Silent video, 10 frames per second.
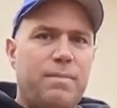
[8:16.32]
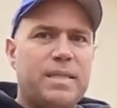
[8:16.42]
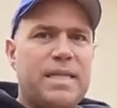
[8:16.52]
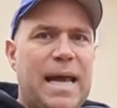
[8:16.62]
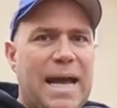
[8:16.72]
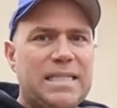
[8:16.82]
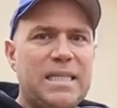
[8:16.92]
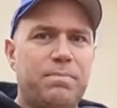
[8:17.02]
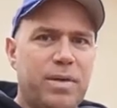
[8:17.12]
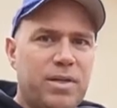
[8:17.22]
but to
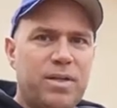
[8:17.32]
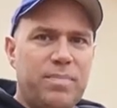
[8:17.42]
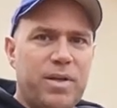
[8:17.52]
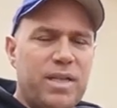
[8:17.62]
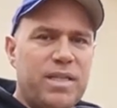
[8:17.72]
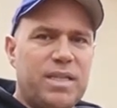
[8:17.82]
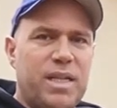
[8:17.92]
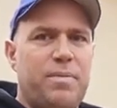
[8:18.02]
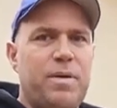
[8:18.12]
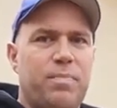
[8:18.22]
actually build the building is
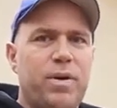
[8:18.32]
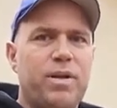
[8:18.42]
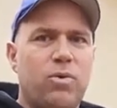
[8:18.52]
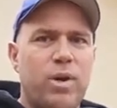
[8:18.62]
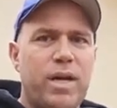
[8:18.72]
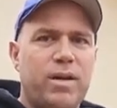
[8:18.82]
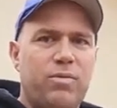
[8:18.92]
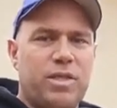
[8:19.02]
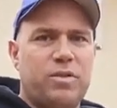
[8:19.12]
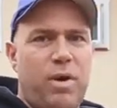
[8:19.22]
gonna be pretty quick,
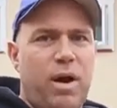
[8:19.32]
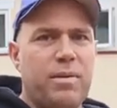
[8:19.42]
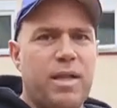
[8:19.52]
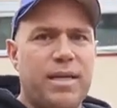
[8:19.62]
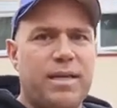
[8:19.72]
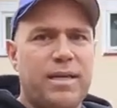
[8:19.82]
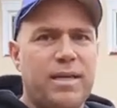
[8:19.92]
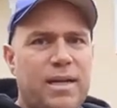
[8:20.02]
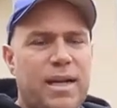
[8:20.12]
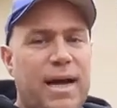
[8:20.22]
which is probably like,
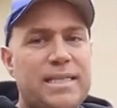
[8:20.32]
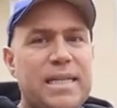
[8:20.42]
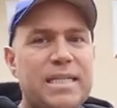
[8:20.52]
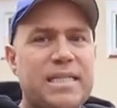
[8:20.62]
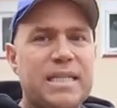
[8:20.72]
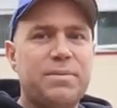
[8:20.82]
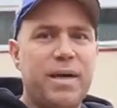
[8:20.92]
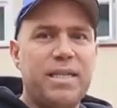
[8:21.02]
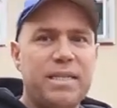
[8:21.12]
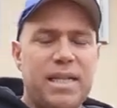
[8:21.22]
I'd say 6
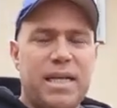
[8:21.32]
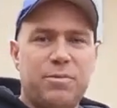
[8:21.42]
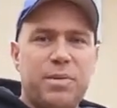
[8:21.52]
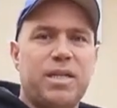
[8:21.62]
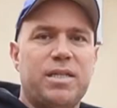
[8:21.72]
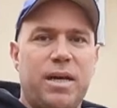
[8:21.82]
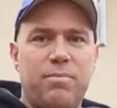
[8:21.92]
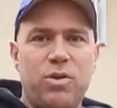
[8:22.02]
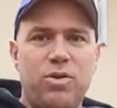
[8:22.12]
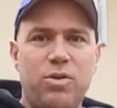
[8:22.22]
months, and that's because
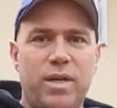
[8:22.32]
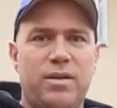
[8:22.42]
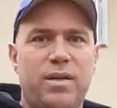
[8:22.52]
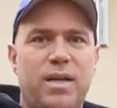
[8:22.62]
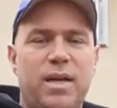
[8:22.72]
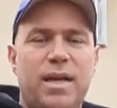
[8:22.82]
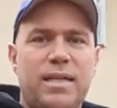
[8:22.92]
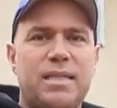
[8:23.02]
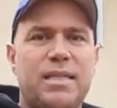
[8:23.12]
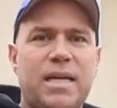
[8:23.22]
I'm new and
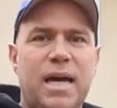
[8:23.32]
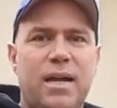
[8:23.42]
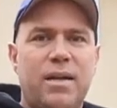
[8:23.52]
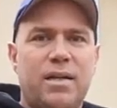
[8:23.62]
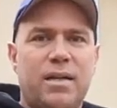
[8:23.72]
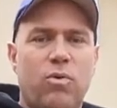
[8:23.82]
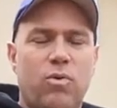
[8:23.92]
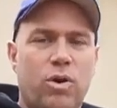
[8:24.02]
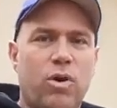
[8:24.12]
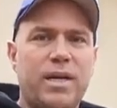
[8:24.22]
this is
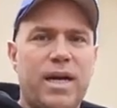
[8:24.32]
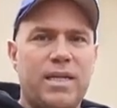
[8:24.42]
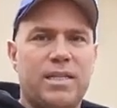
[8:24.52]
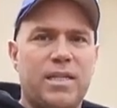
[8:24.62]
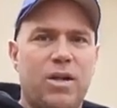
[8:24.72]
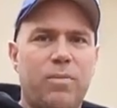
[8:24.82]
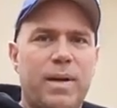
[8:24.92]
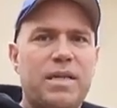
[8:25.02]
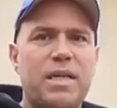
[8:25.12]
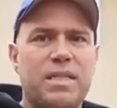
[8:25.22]
we're going kind of slow,
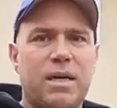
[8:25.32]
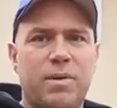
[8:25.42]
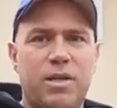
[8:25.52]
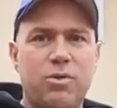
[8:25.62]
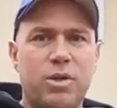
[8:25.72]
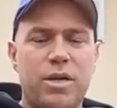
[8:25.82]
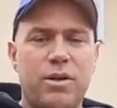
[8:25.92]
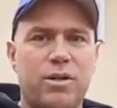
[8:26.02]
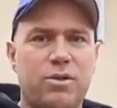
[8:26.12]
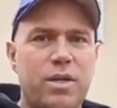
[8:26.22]
but I think someone that knew what
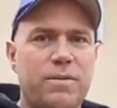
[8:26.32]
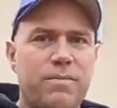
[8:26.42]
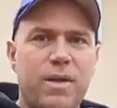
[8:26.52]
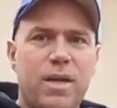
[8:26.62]
they were doing